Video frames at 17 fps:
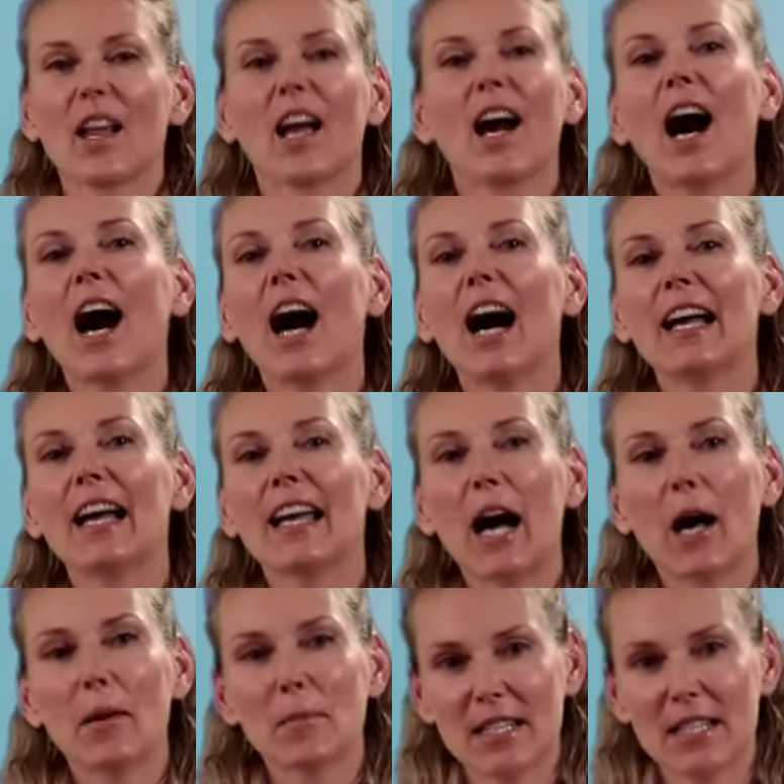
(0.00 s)
Hi,
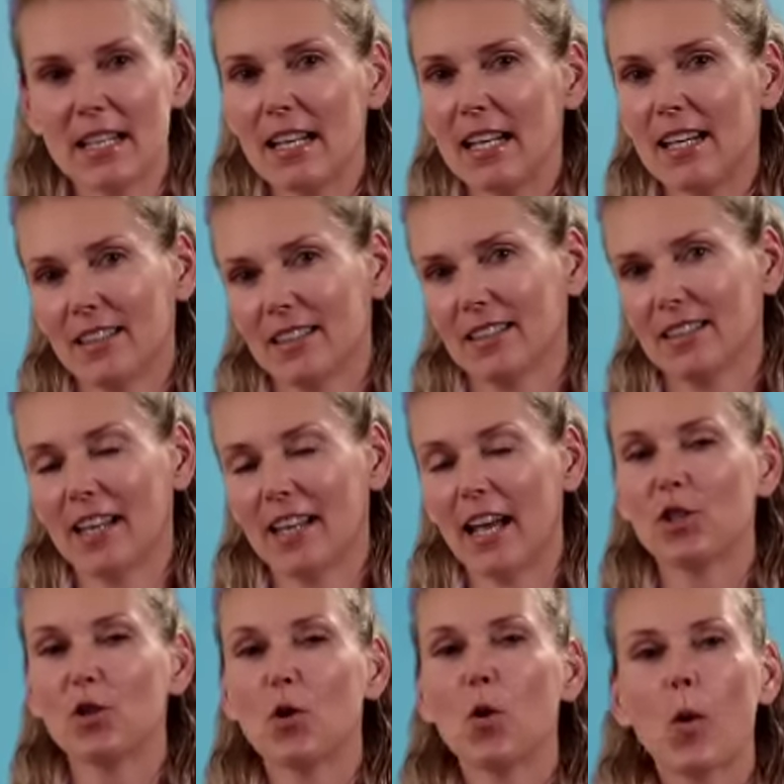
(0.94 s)
I'm Delia,
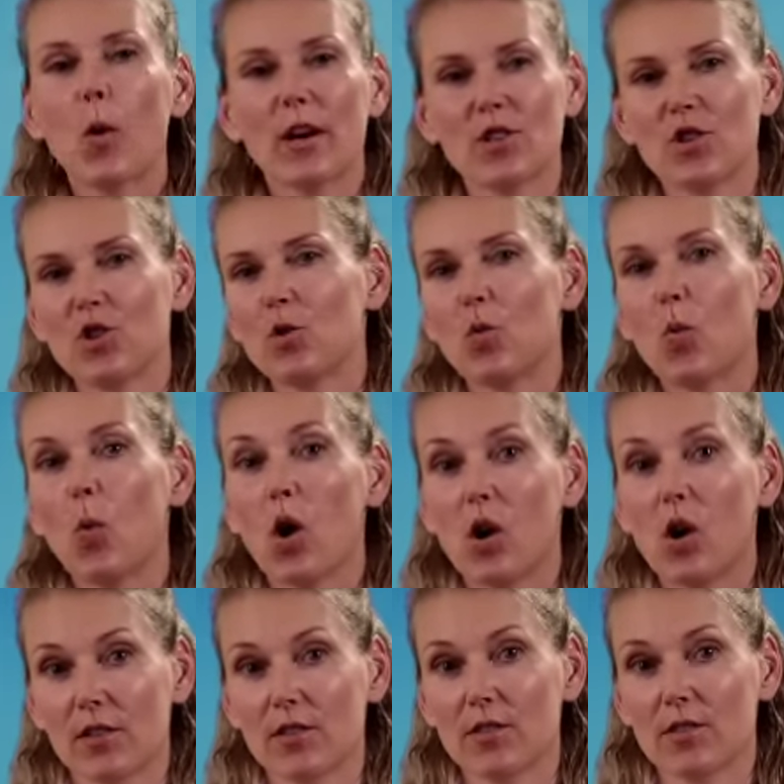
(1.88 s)
and your question
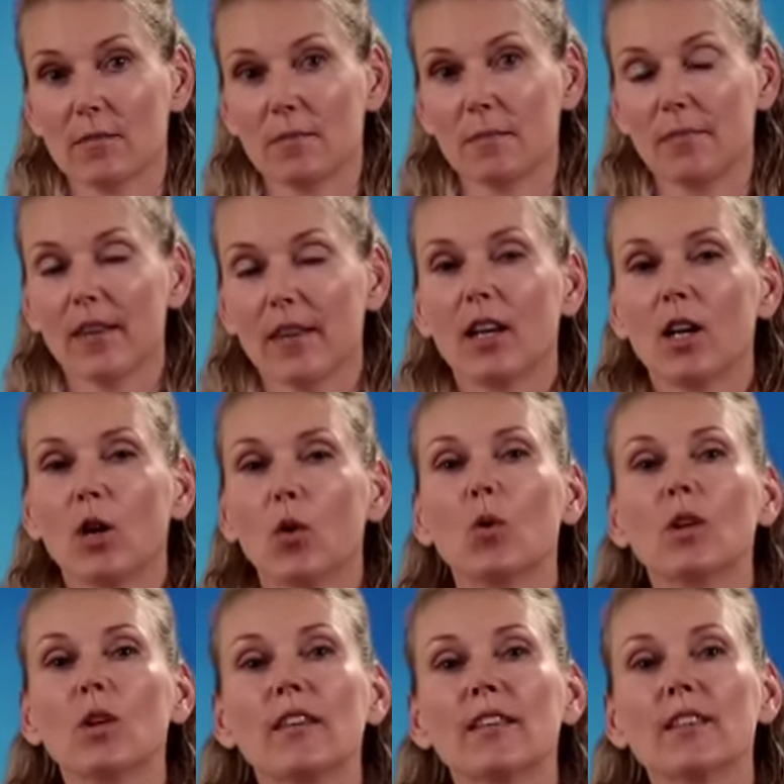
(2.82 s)
was,
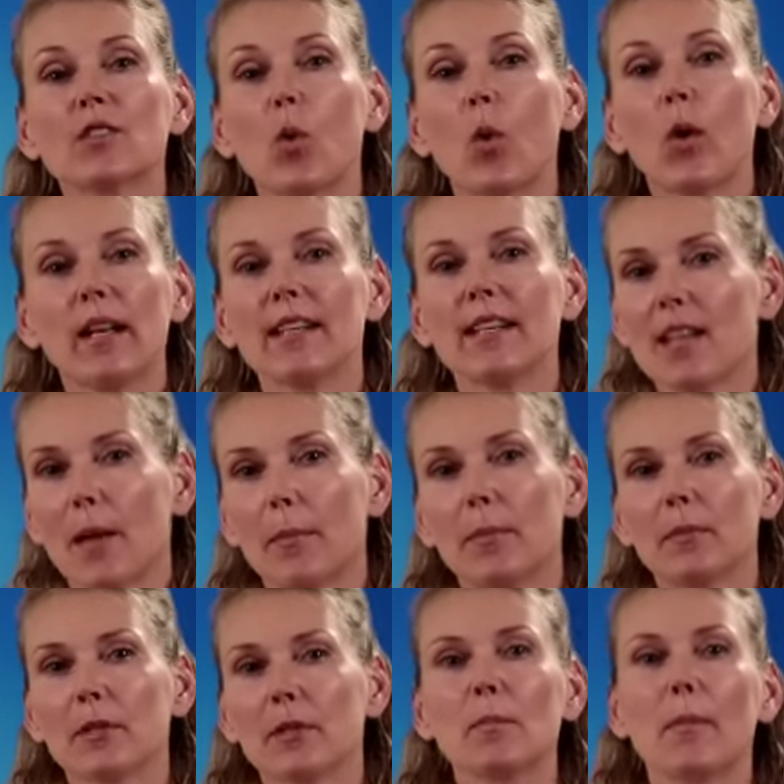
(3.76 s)
will this oily
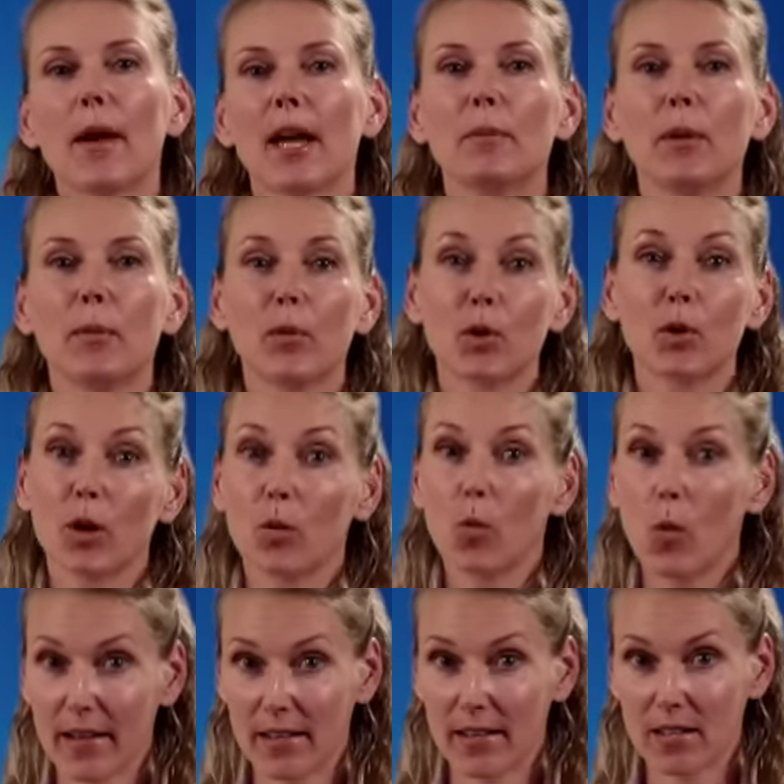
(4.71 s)
supplement make me put on
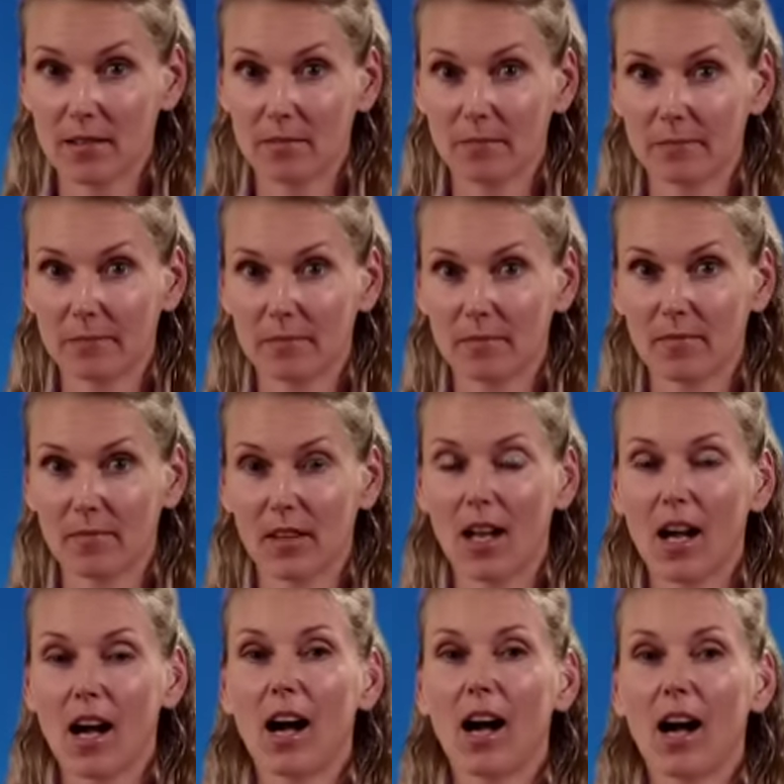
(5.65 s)
weight?
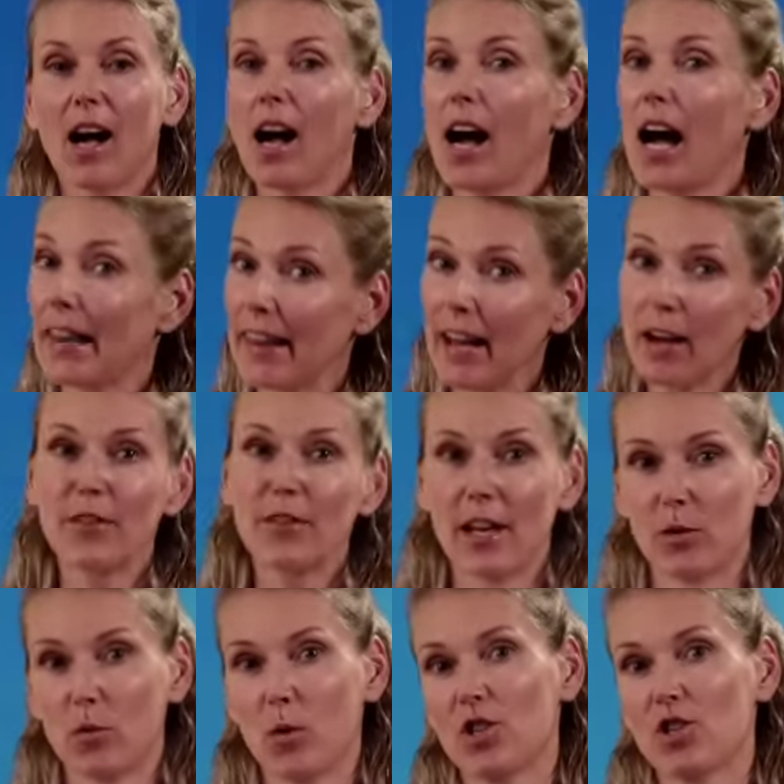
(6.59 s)
I love
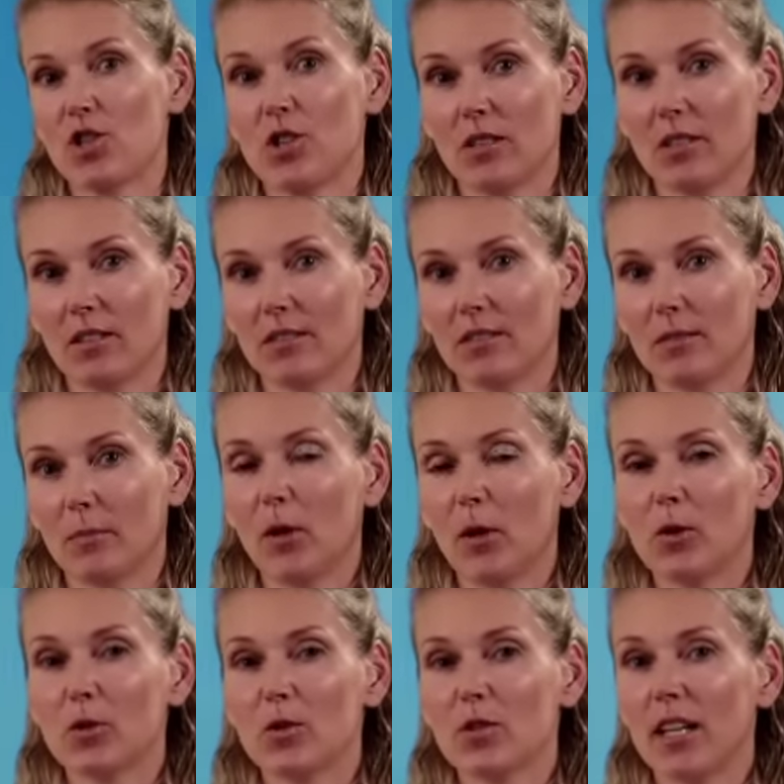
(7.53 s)
that question
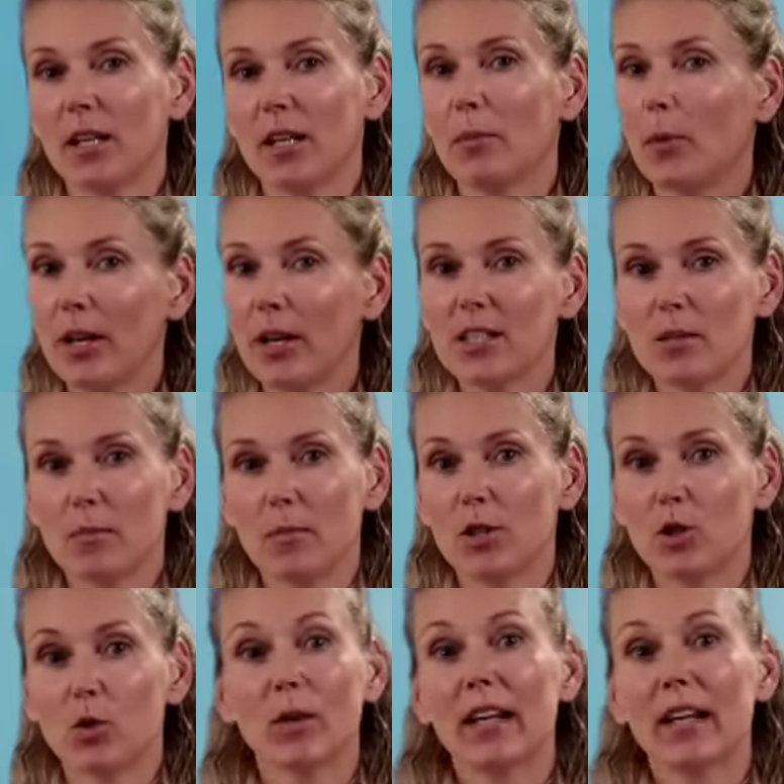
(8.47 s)
because it brings me
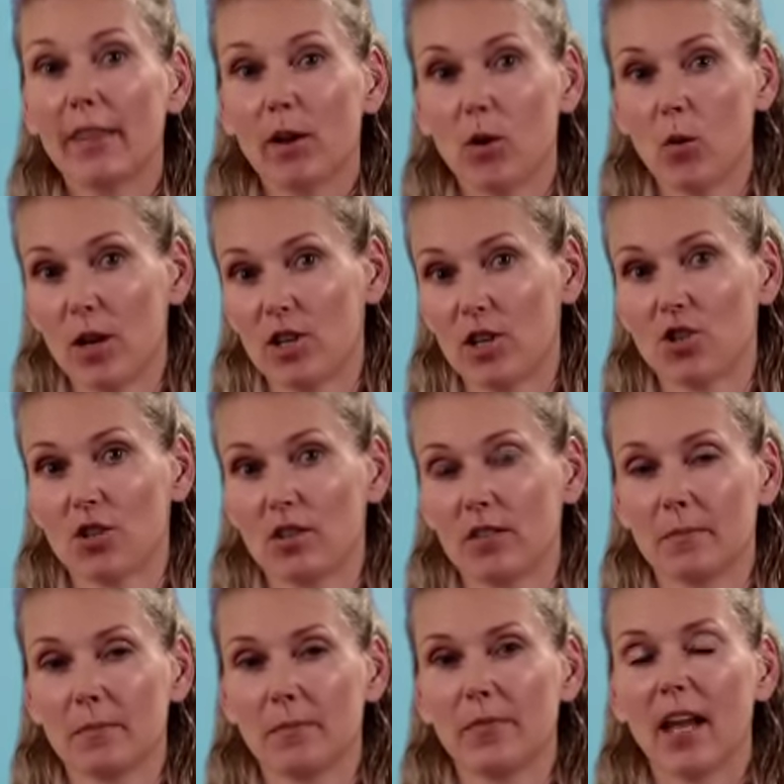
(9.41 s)
to another question.
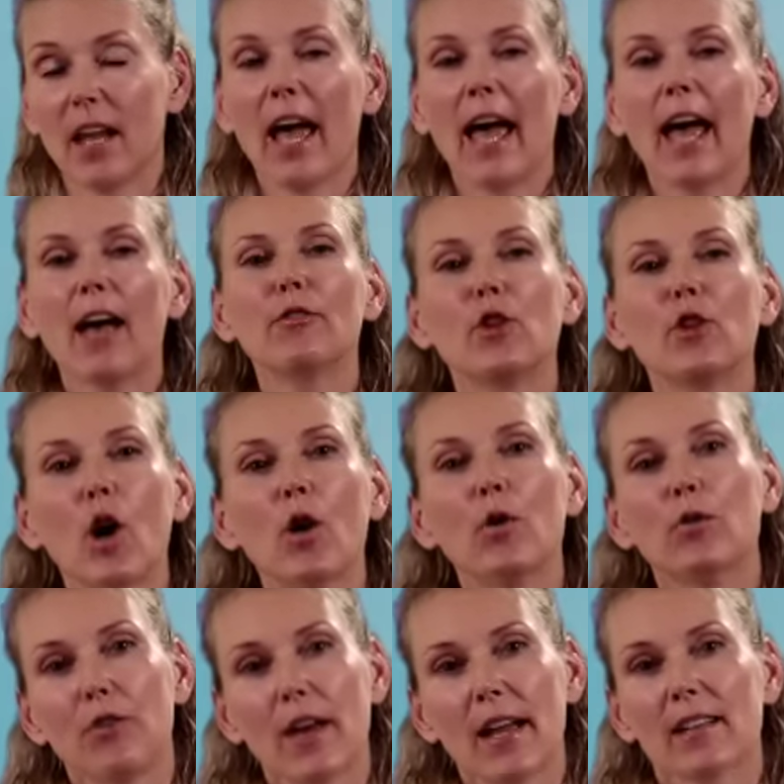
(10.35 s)
Have
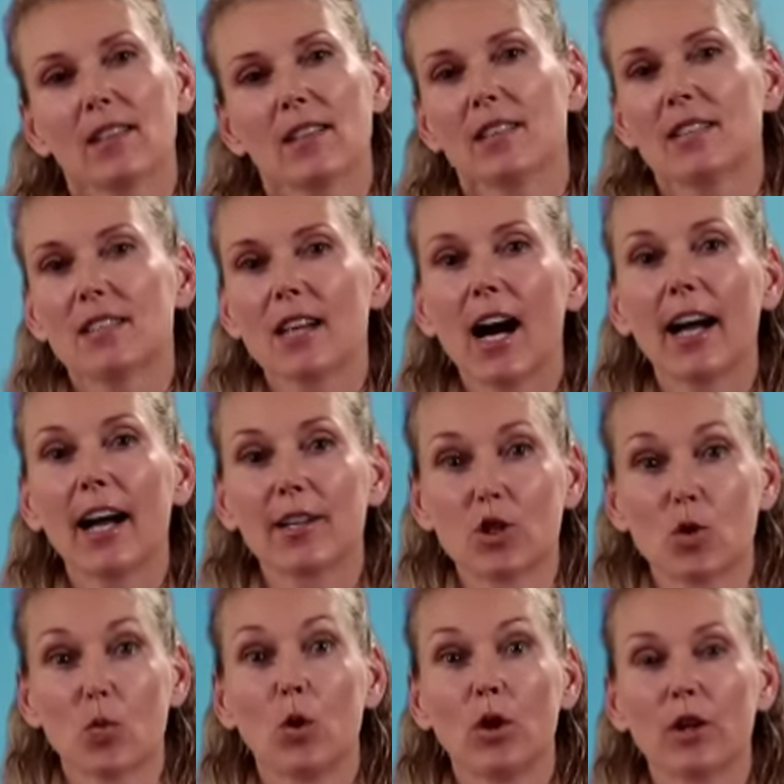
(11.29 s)
low-fat
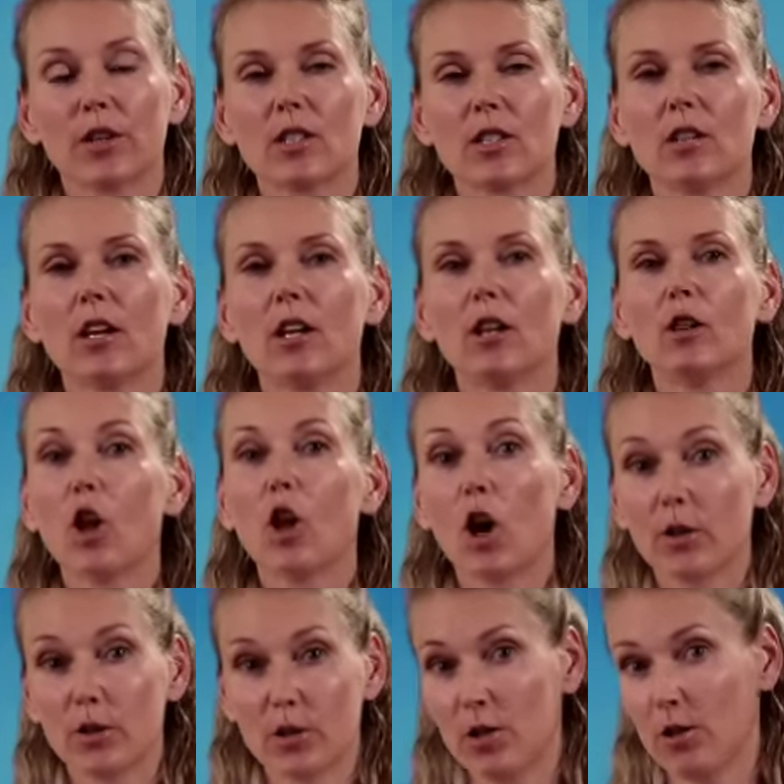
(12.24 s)
diets worked
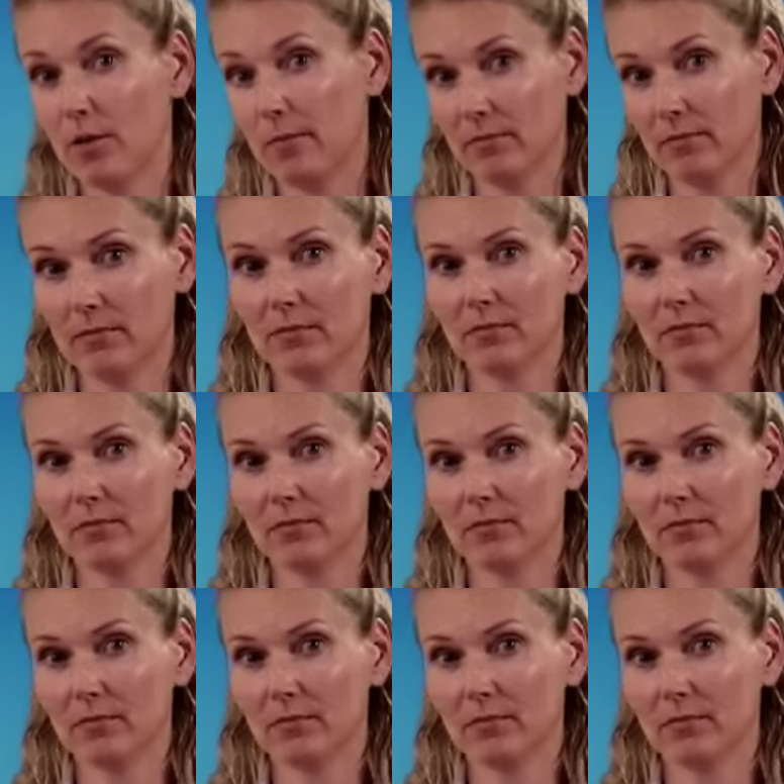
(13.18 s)
long-term?